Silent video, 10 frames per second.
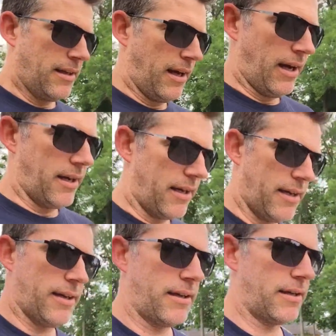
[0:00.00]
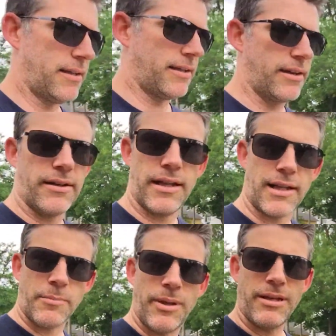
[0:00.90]
uh, they
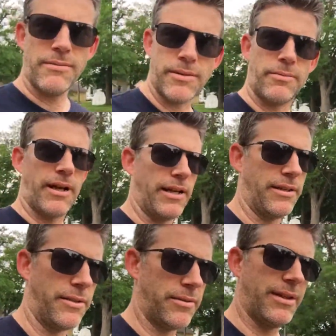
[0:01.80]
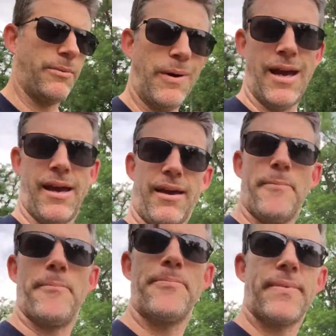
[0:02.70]
compete with what I do in a way.
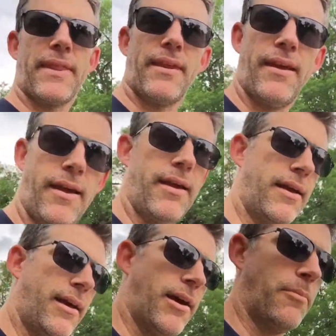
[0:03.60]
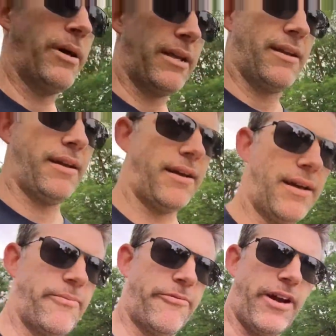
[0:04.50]
But
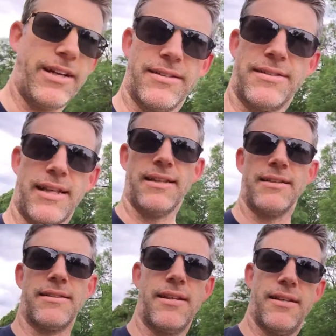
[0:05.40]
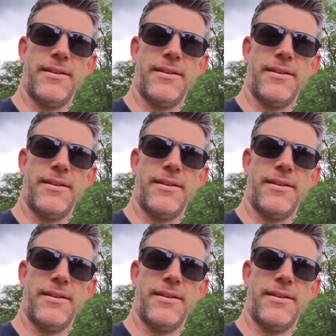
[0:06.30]
I'm fine to say this.